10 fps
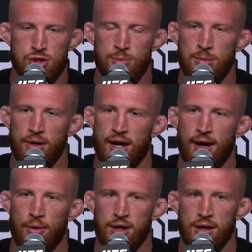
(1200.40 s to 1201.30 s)
are the people that I
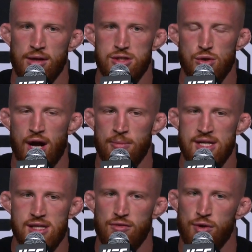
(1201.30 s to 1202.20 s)
want to surround
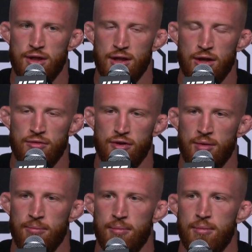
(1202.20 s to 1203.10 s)
myself with and learn from.